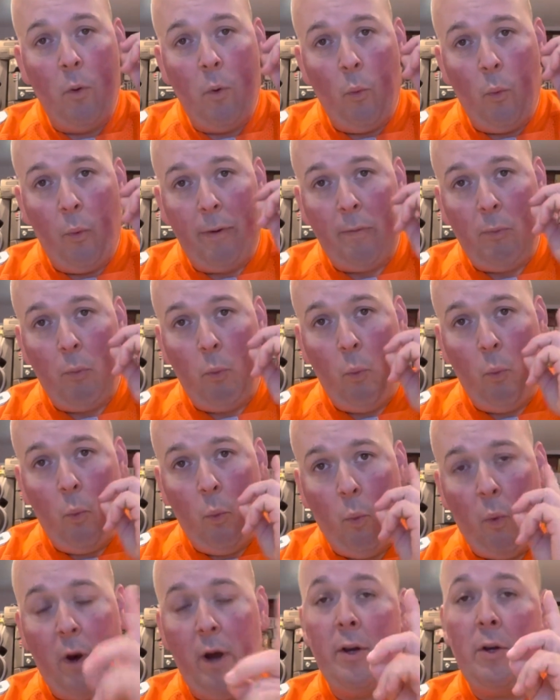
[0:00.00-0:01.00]
with
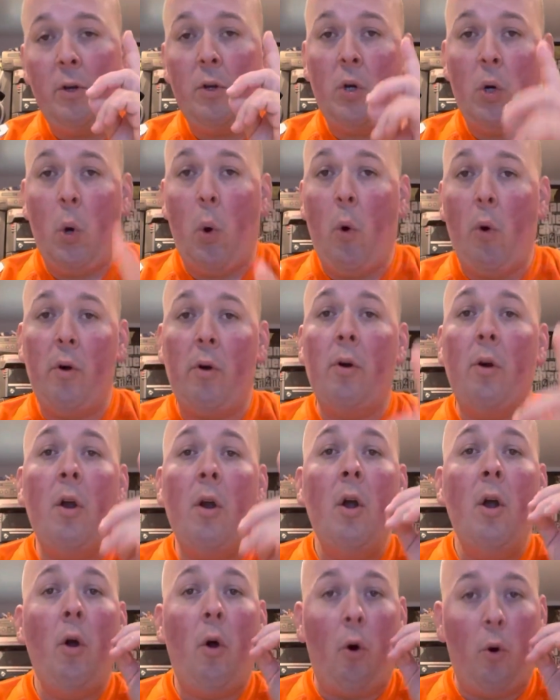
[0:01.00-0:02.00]
1 quarter
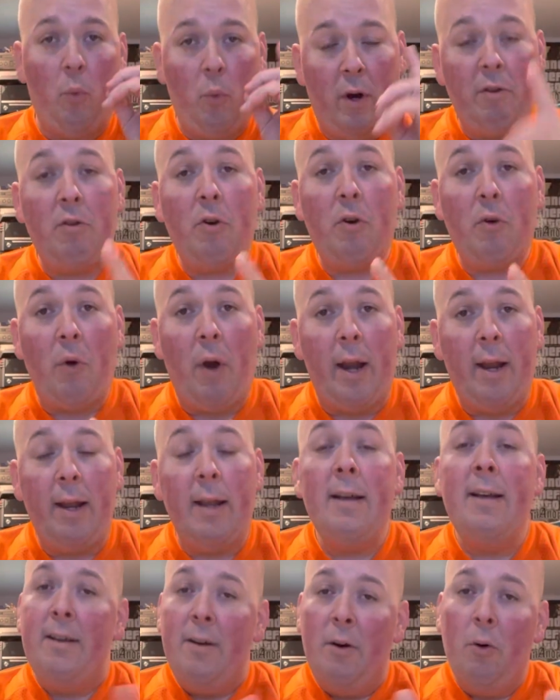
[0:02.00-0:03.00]
or 1 credit.